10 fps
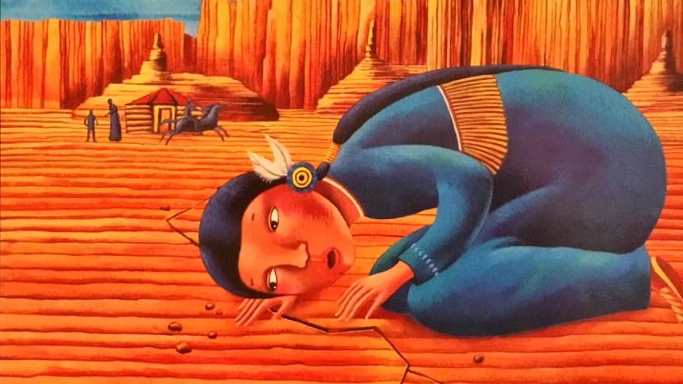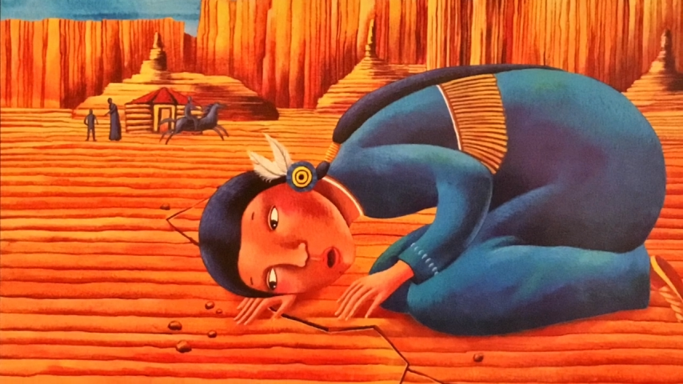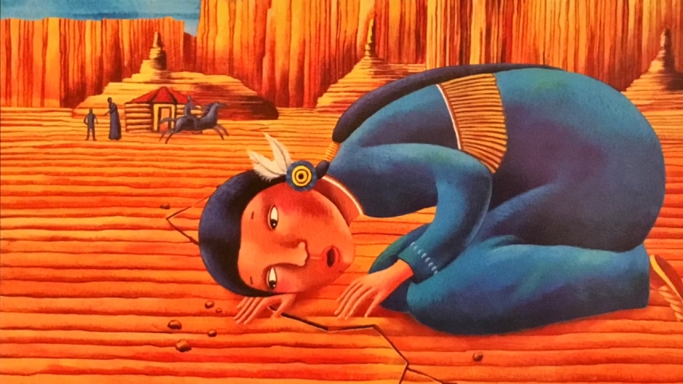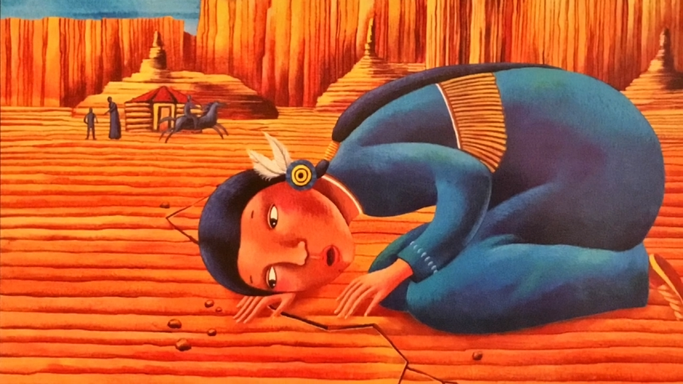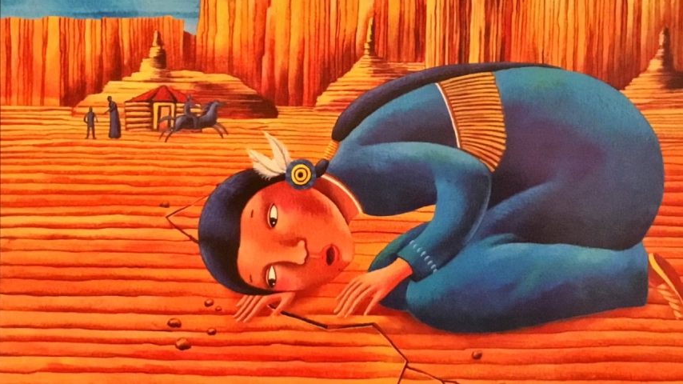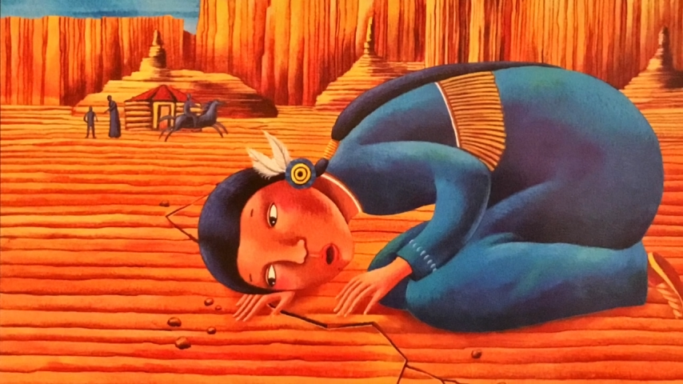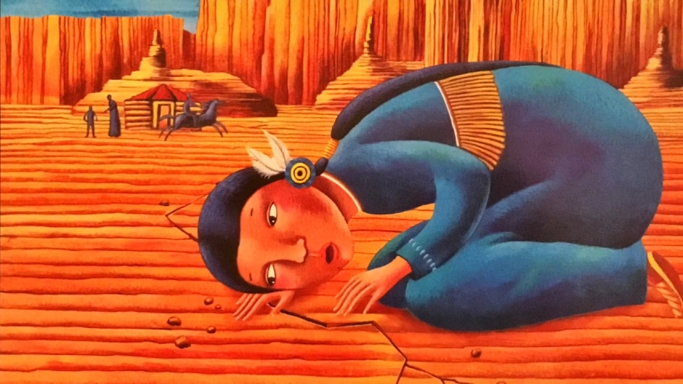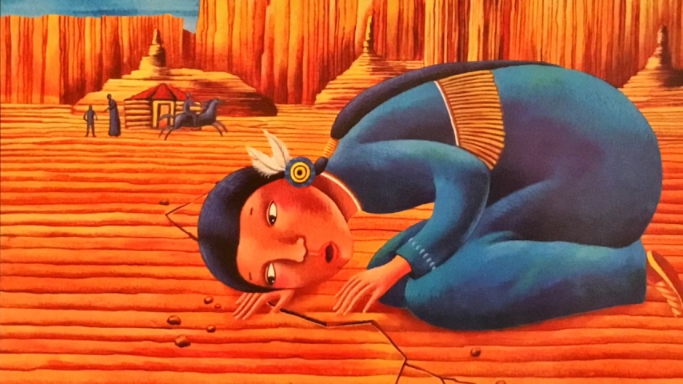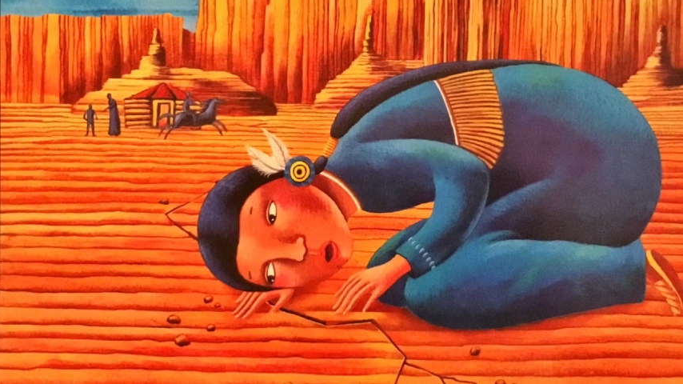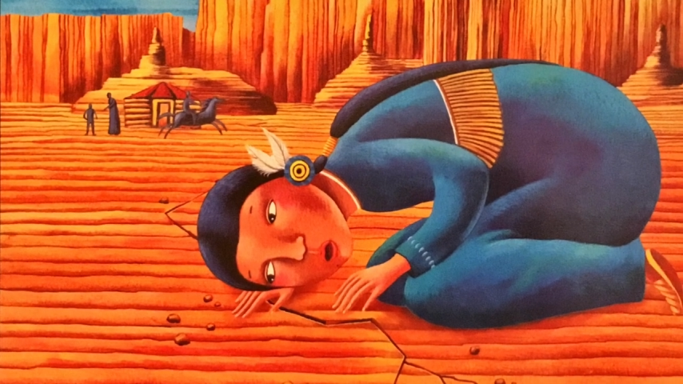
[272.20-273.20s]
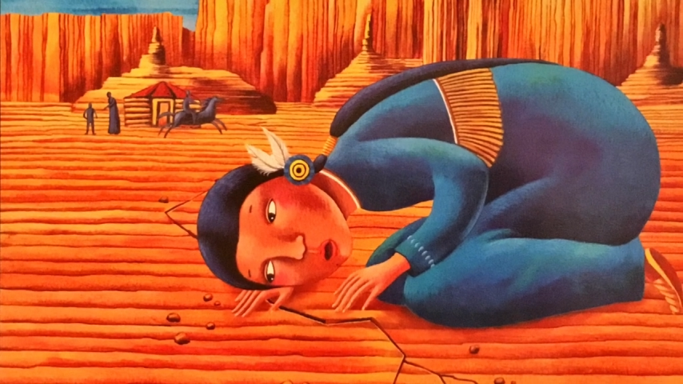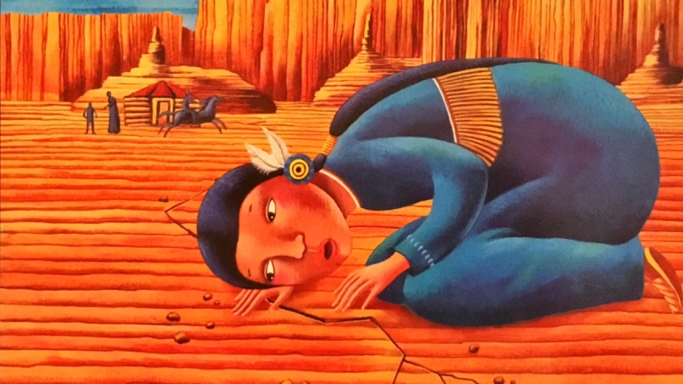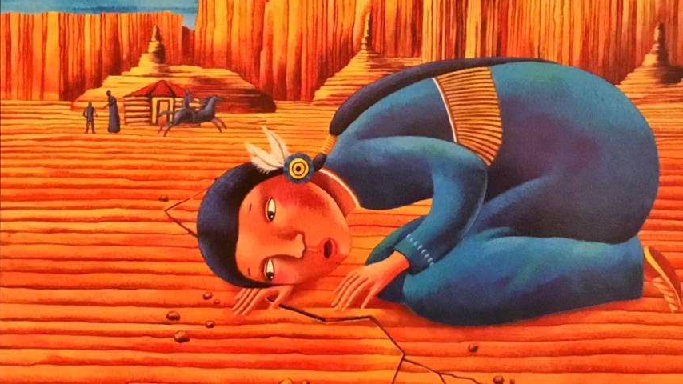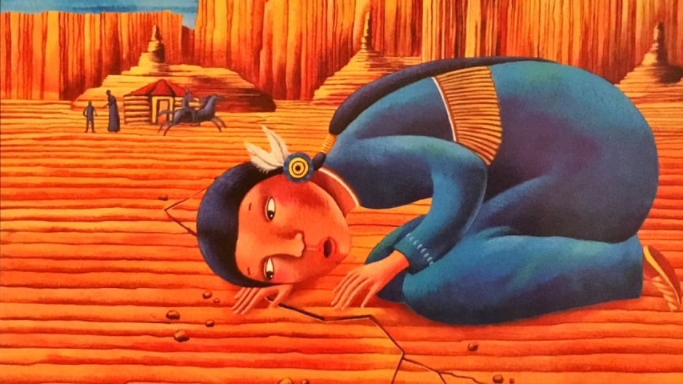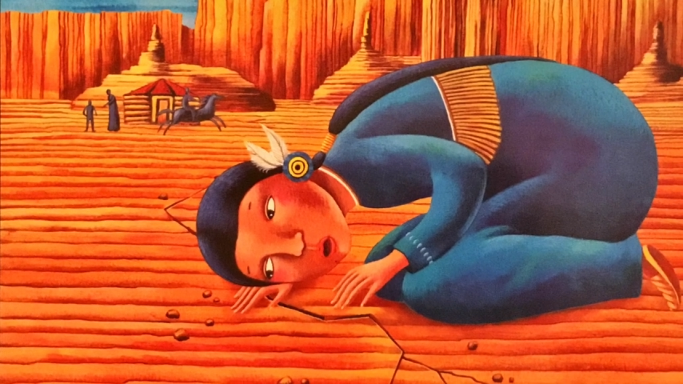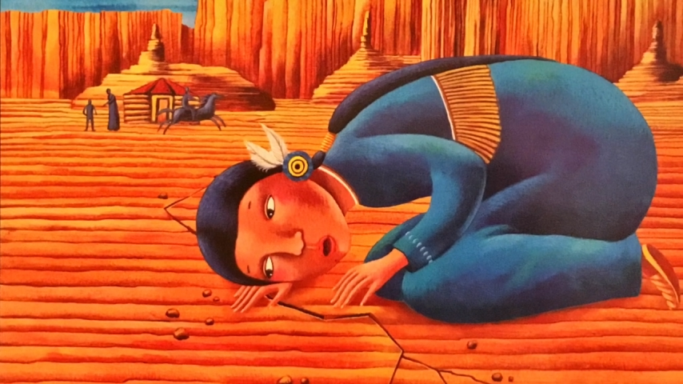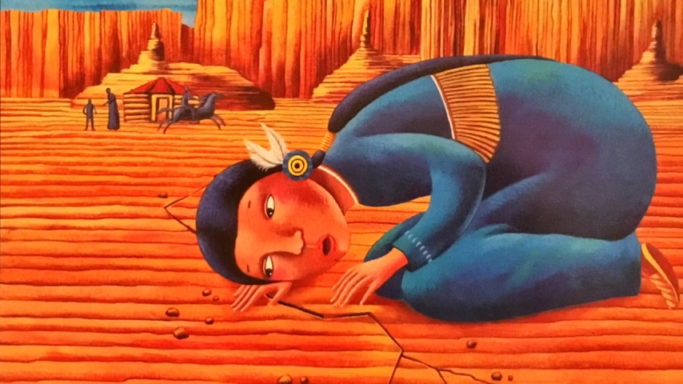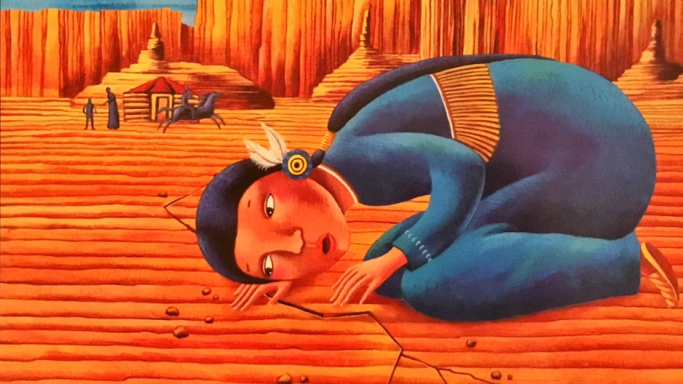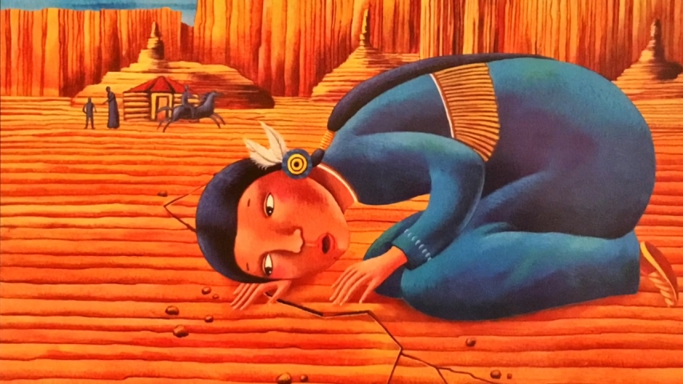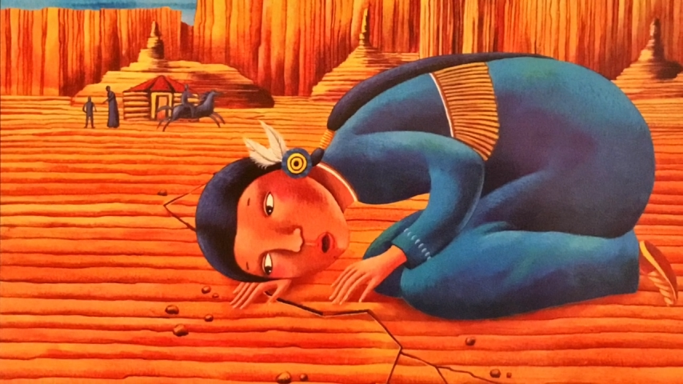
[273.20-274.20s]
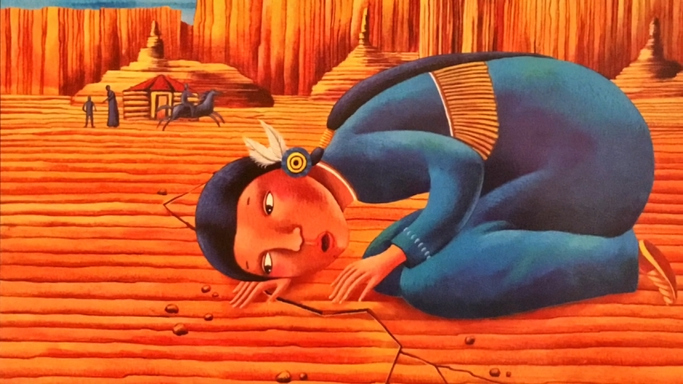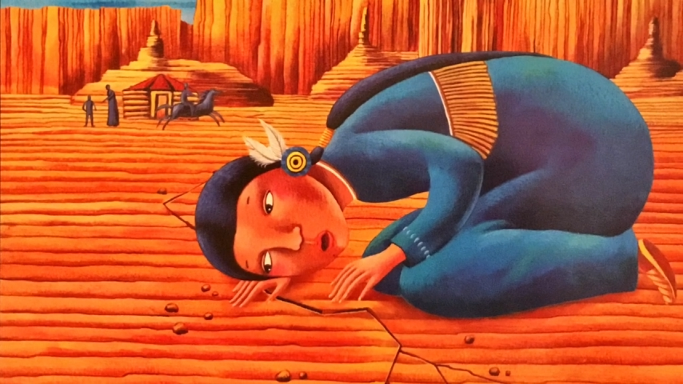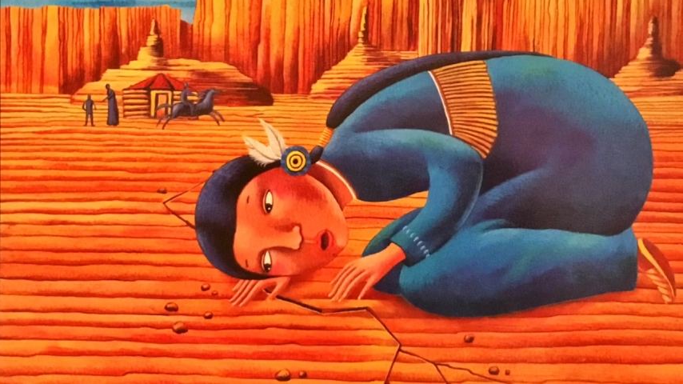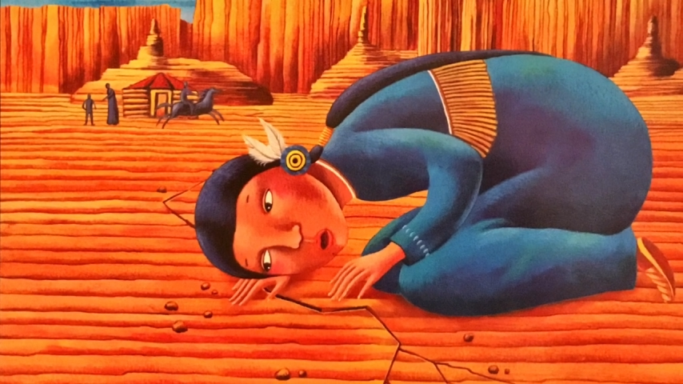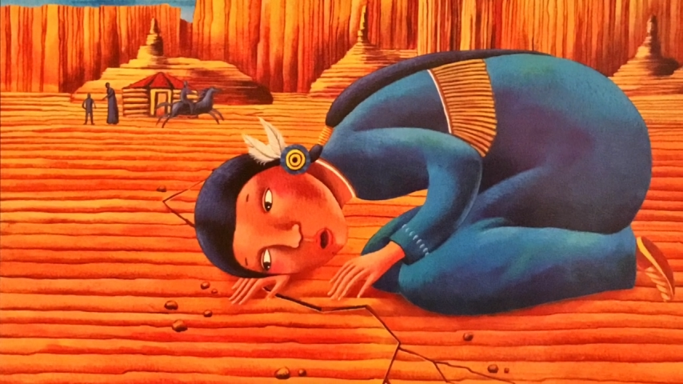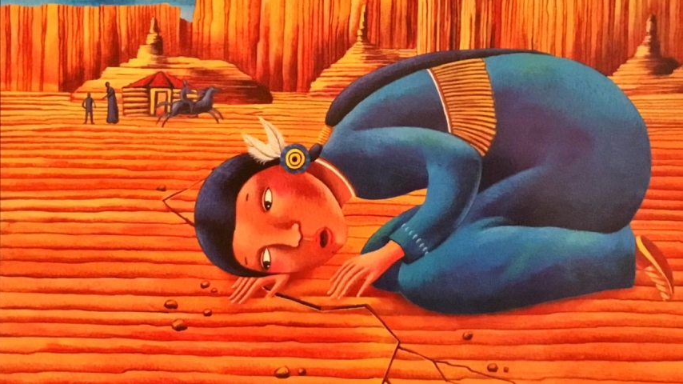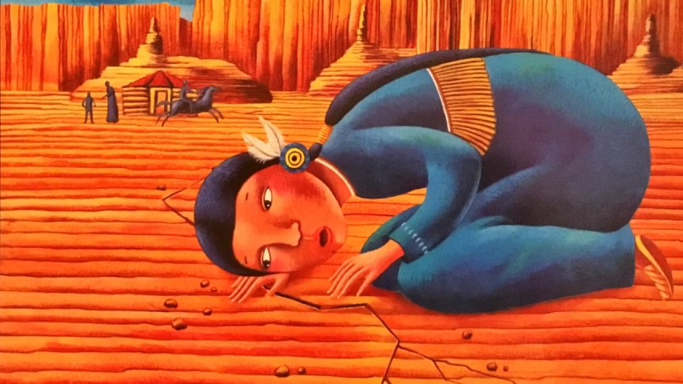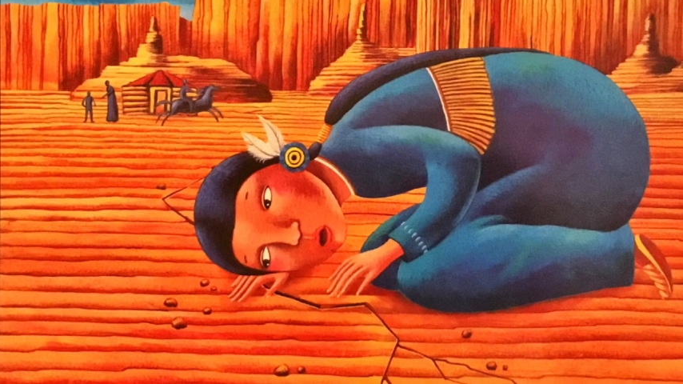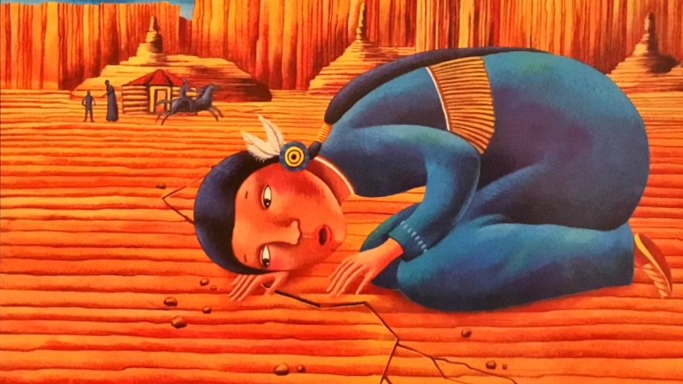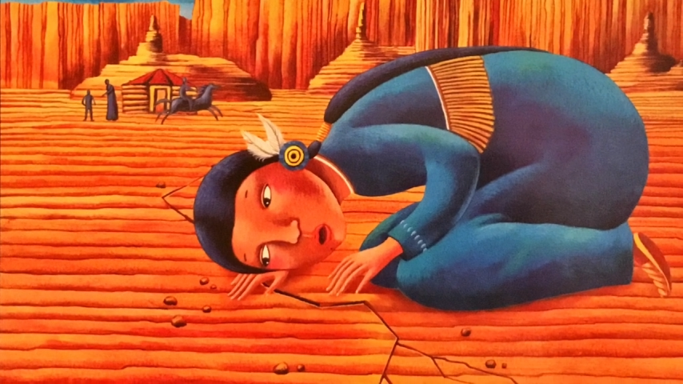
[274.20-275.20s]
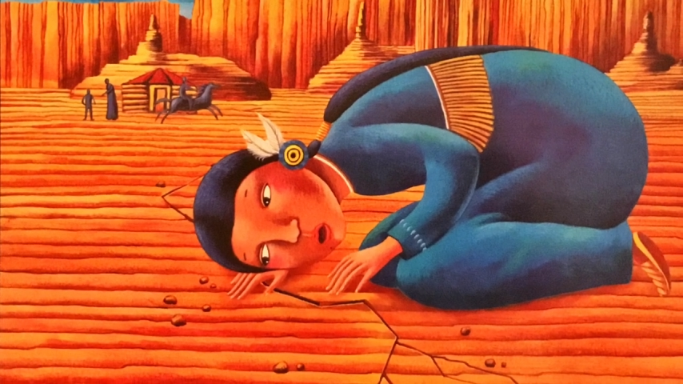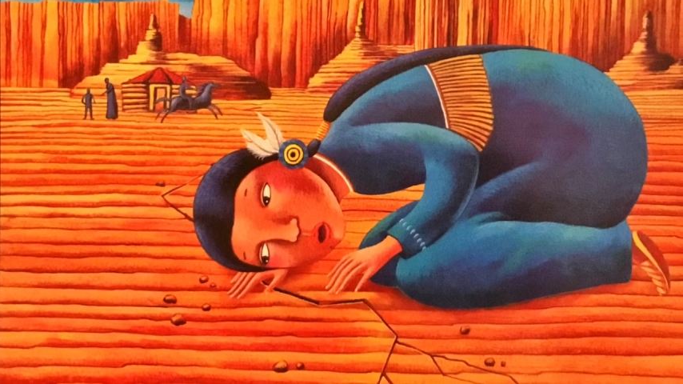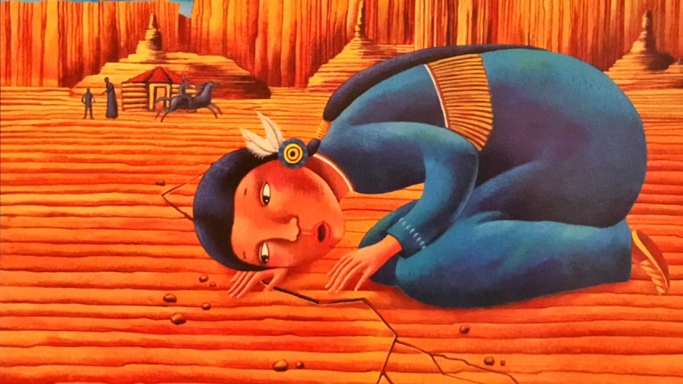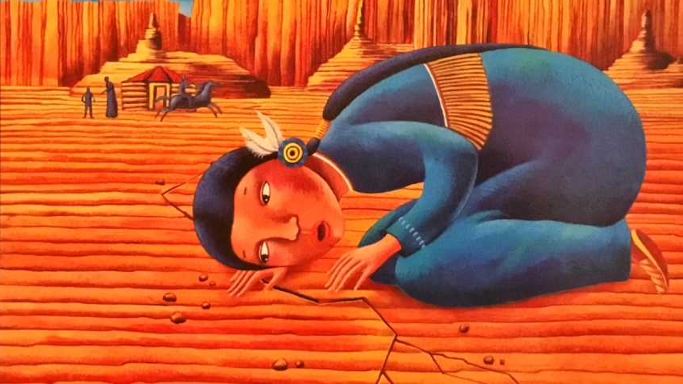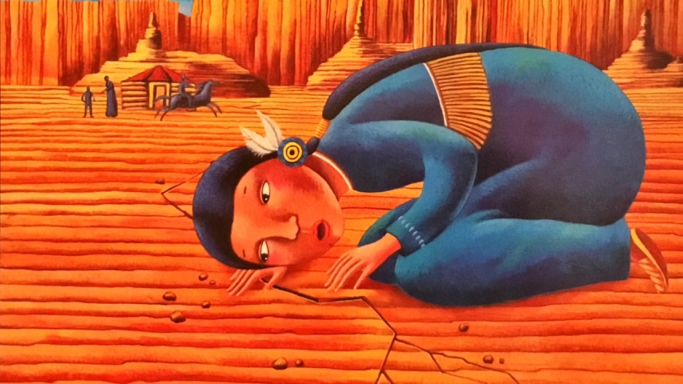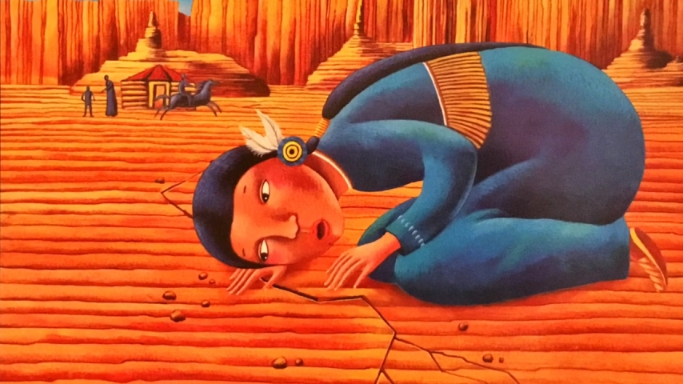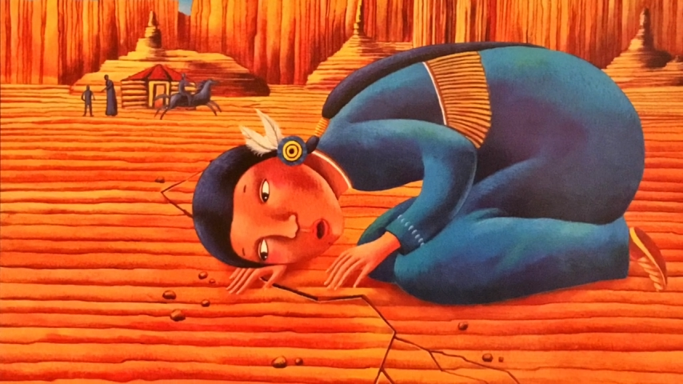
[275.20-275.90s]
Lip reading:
[unreadable: no face in view]